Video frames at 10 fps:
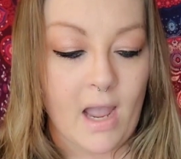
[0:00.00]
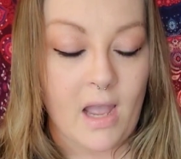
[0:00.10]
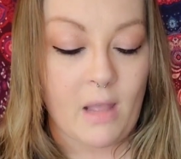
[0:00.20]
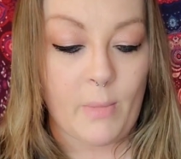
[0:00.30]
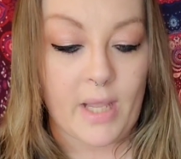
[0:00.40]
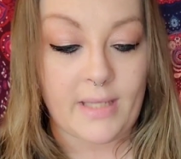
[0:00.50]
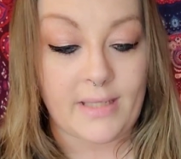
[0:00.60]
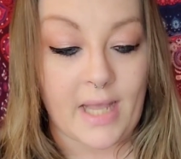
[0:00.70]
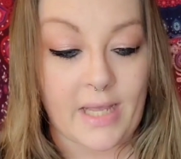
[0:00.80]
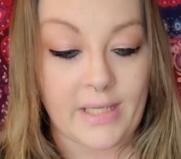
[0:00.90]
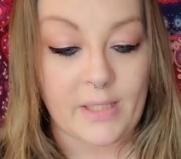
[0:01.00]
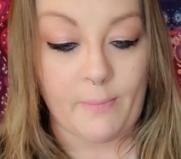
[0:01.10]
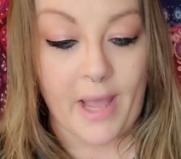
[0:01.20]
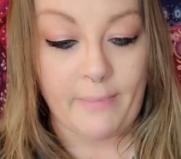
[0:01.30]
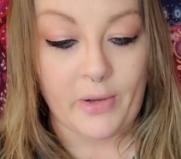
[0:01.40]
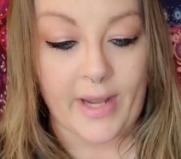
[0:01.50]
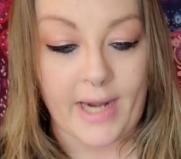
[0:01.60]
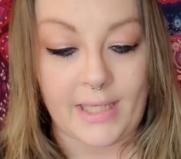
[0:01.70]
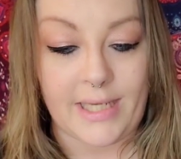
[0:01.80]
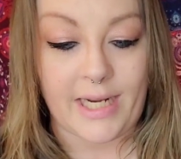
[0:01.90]
It says, my book
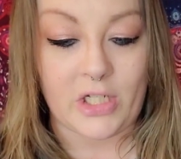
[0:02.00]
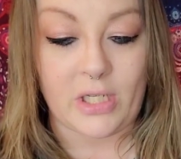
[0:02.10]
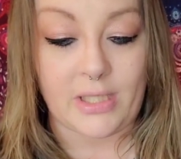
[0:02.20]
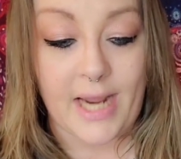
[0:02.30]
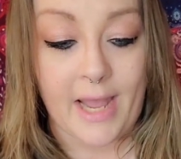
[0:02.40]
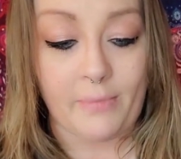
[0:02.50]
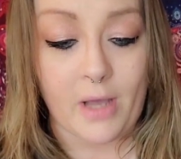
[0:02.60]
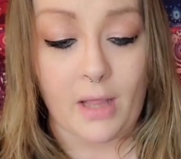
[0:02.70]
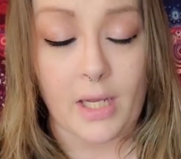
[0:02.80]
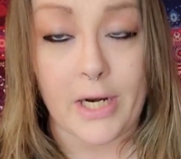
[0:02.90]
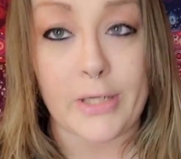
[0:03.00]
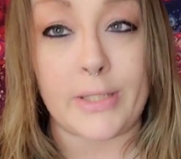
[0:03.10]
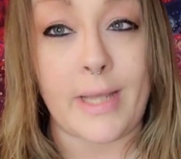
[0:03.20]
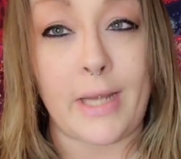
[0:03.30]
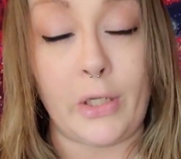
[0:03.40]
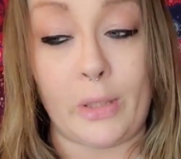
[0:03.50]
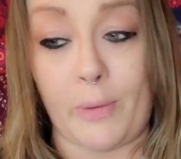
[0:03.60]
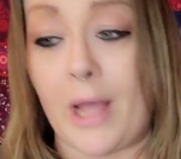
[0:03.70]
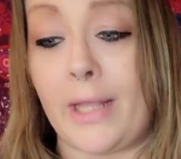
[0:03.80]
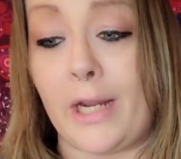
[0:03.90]
annotation tab colors, and you
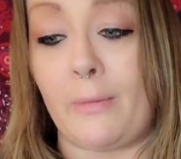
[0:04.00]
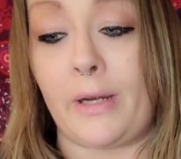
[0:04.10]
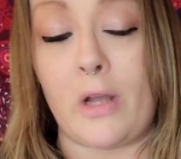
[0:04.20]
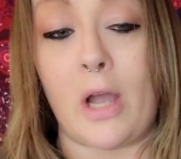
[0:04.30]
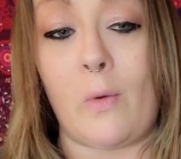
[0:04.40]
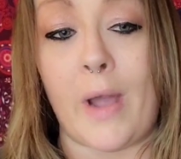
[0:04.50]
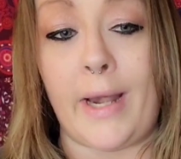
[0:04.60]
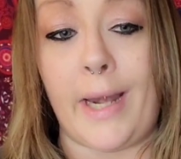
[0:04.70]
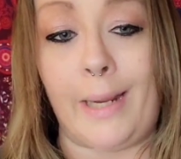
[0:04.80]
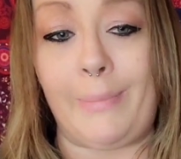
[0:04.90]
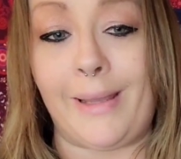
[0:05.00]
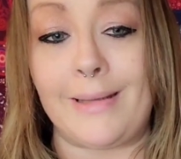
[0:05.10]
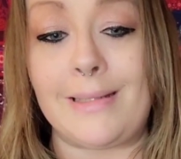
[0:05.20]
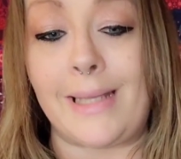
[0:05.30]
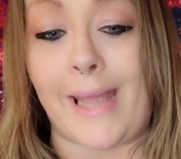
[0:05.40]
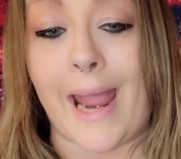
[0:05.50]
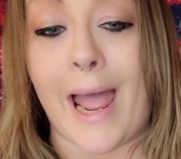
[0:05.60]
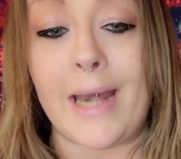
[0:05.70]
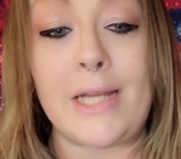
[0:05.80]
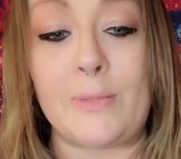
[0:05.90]
can probably hear my dog whining because the
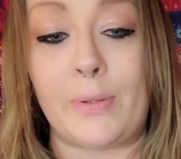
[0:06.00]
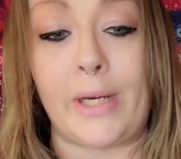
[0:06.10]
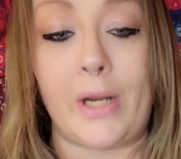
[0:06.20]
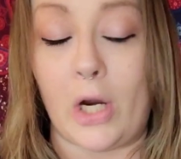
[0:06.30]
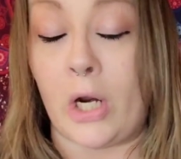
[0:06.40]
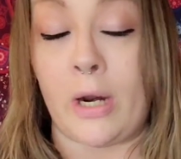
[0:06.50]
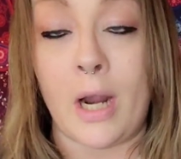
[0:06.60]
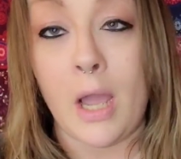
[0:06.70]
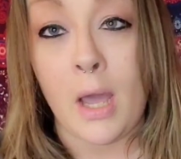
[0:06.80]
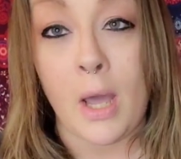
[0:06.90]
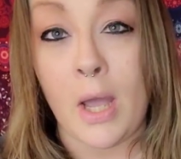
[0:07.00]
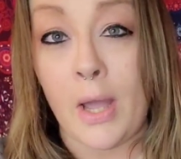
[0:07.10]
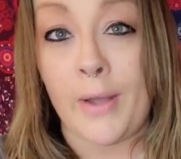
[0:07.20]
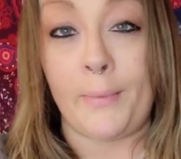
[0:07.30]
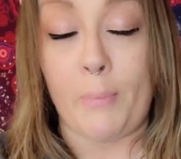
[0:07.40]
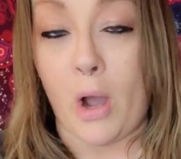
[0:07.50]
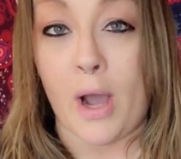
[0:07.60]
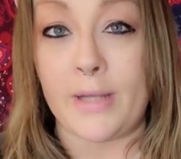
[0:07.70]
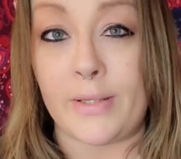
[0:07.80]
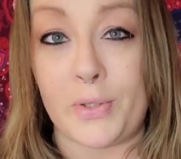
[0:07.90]
cat is putting her
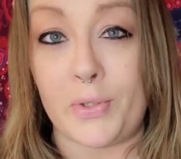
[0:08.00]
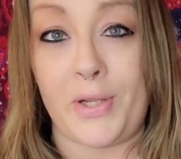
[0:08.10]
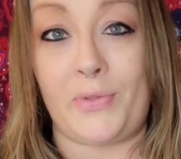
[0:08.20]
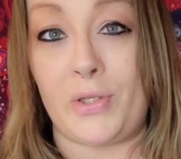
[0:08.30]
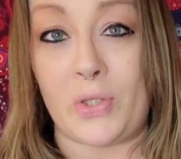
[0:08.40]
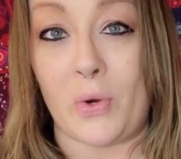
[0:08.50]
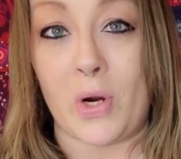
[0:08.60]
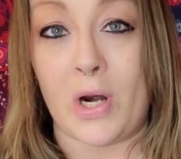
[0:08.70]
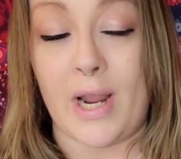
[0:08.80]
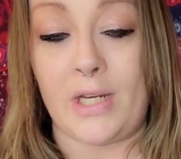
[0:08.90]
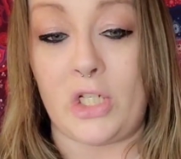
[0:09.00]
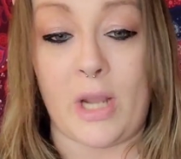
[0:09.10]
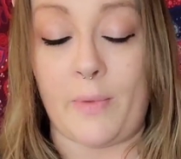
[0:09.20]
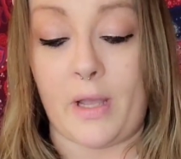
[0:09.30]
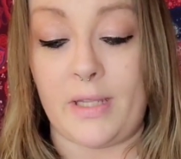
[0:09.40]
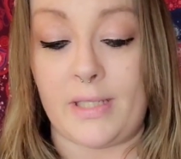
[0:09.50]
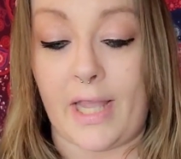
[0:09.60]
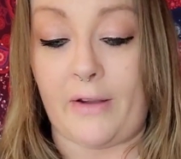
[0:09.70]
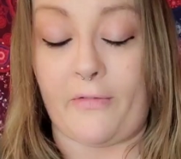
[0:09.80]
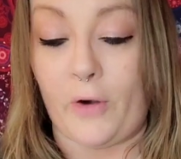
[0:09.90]
paws underneath the door, and Gemma is,
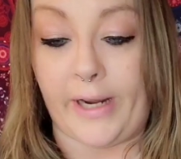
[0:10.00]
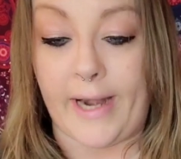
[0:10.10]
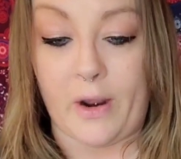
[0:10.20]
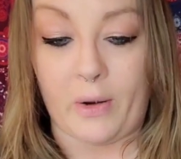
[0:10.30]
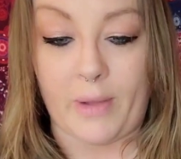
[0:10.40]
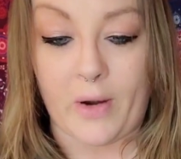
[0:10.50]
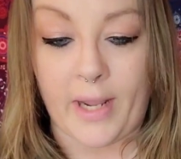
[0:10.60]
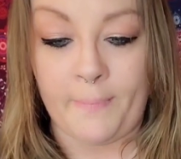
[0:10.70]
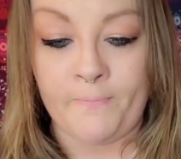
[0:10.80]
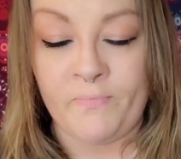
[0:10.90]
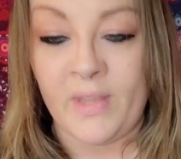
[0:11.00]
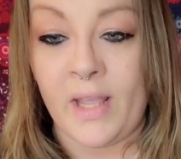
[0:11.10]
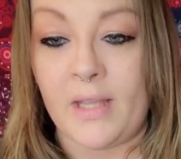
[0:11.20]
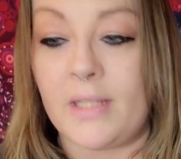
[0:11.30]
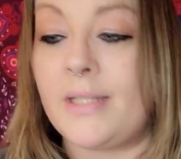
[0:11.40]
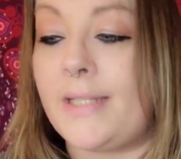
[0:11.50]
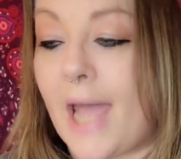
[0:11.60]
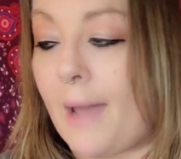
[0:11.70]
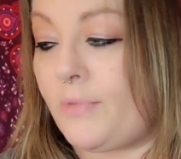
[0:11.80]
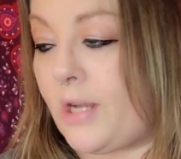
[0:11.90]
like, freaking out about it.
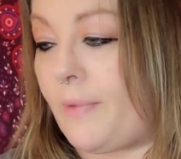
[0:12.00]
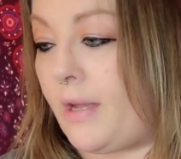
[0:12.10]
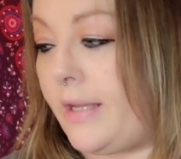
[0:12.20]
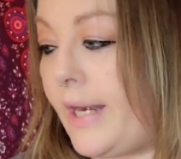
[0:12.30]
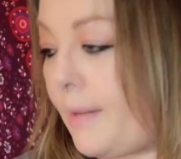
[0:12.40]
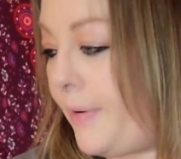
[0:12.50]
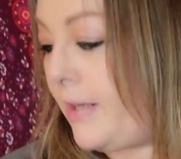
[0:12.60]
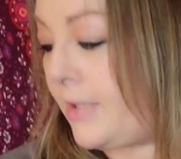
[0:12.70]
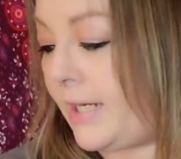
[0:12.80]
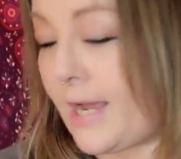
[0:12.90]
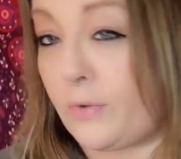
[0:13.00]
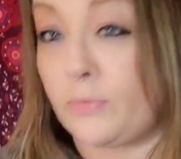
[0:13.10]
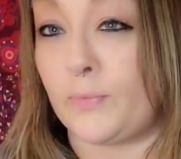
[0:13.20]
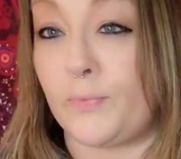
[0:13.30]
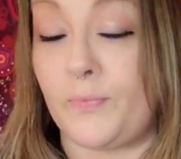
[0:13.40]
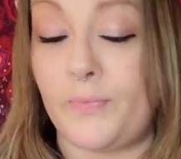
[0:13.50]
Stop, Gemma. Get up here and lay down.